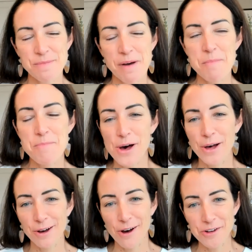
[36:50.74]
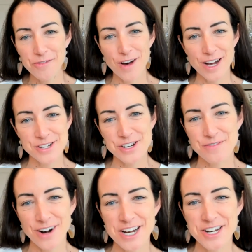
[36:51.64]
in my book called Foster
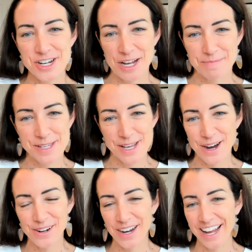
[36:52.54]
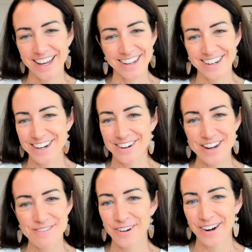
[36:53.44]
Friendships, so I couldn't
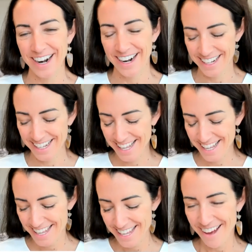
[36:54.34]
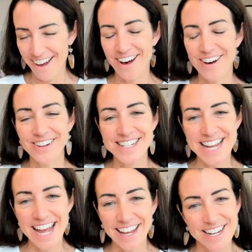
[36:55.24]
agree more. Oh, well,
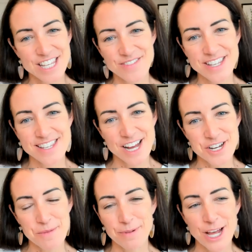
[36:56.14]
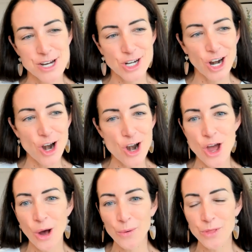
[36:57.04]
Dan, it's been such a pleasure.
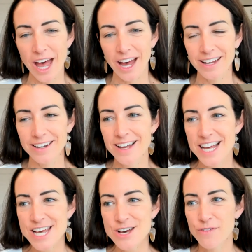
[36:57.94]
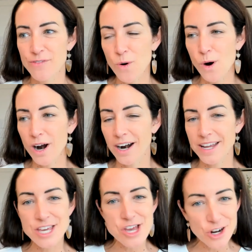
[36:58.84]
Know that for
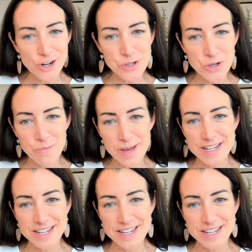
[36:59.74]
years you've been